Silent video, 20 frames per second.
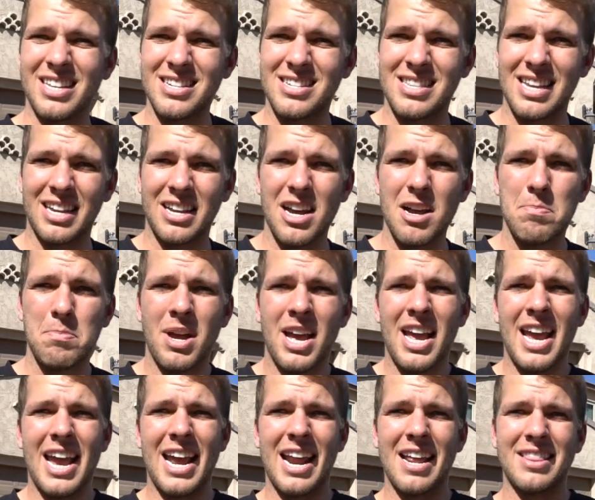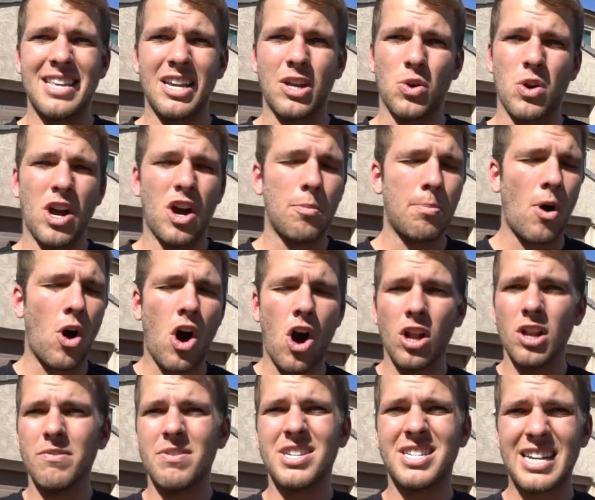this thing up, and I think it'll help
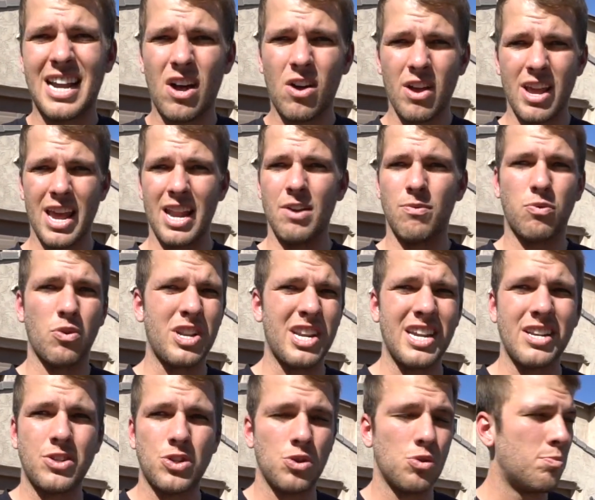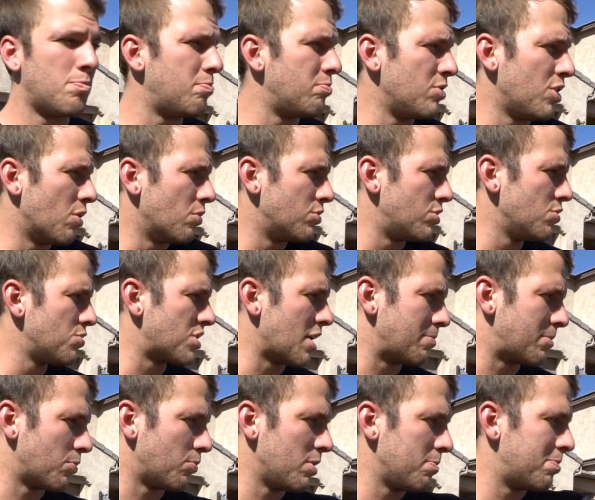all of us out. And if we need to, do
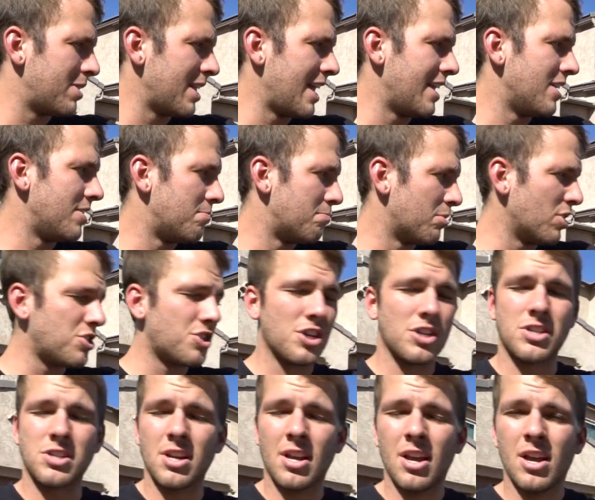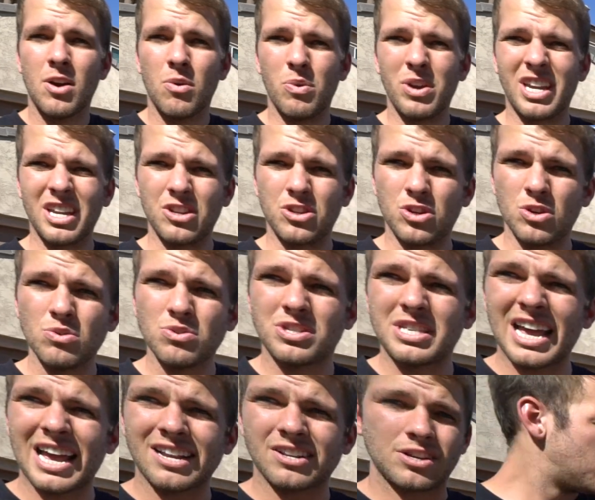something, we planted bushes, we can use
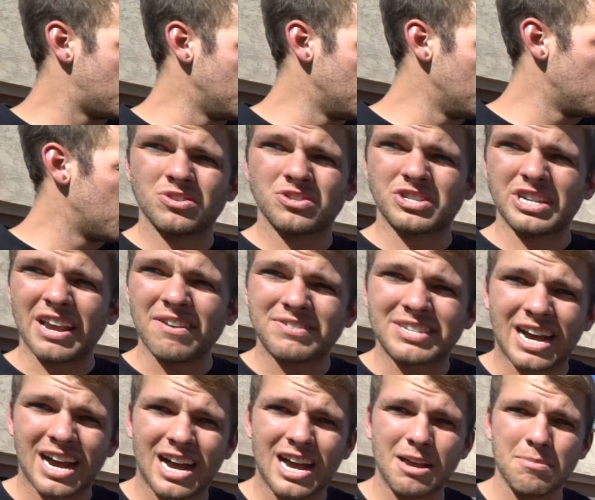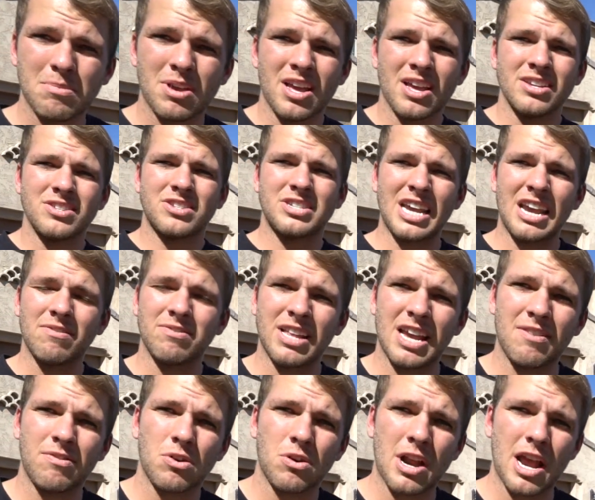that to save time, save
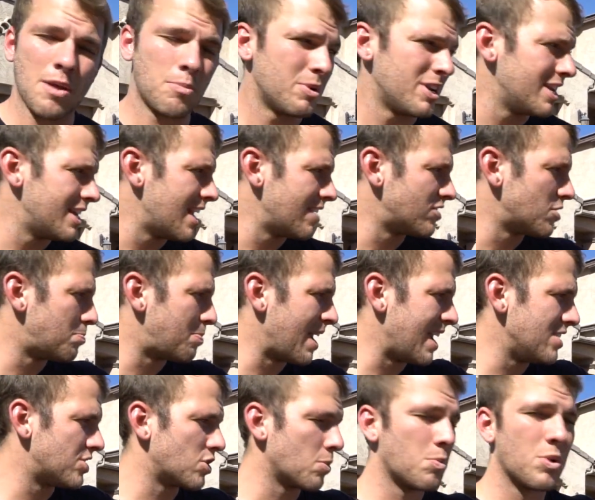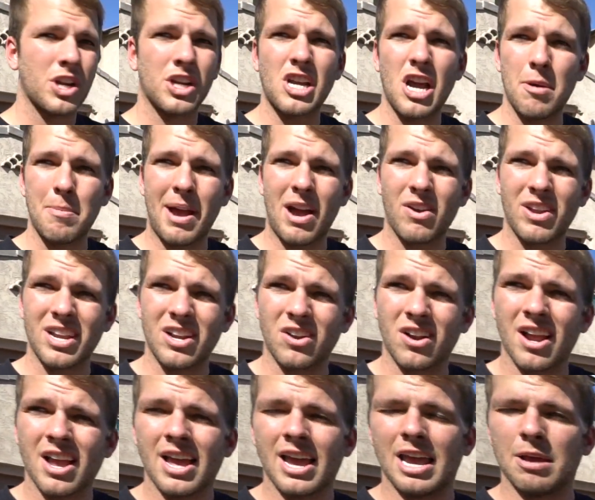labor, and we didn't have to pay someone to come out
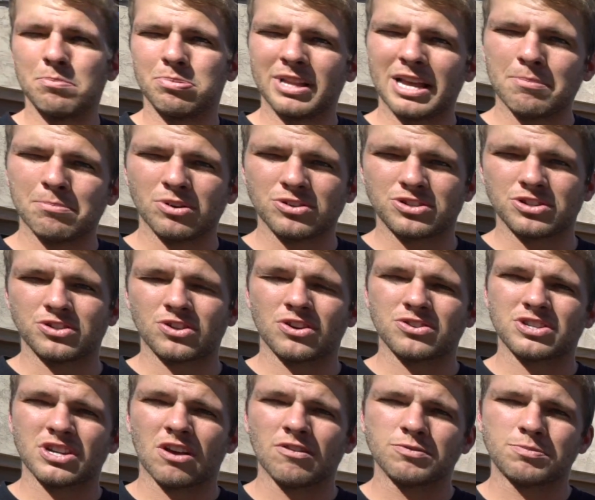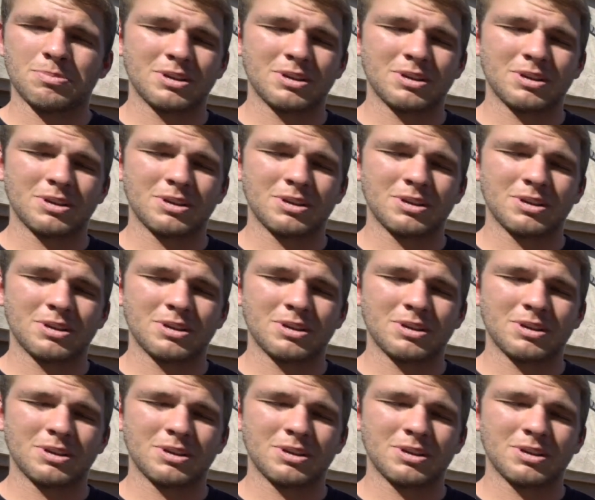here and plant bushes ourselves,